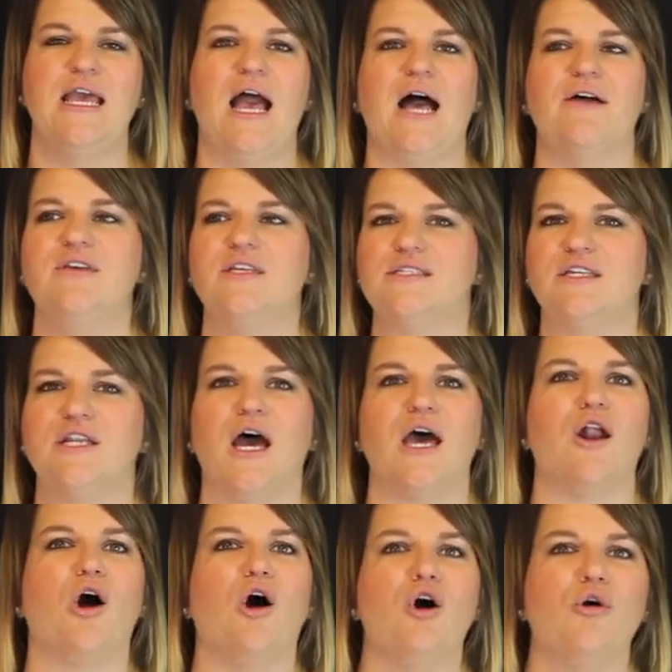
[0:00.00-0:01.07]
Obviously,
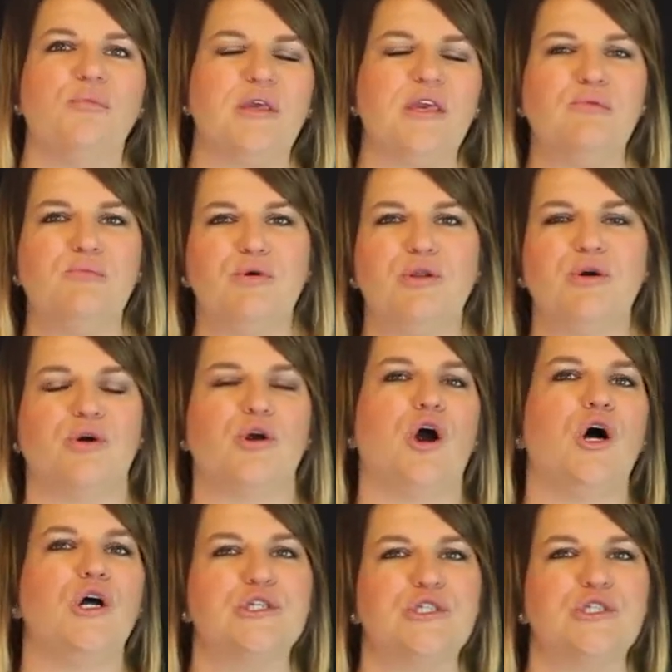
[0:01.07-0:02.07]
not all people or all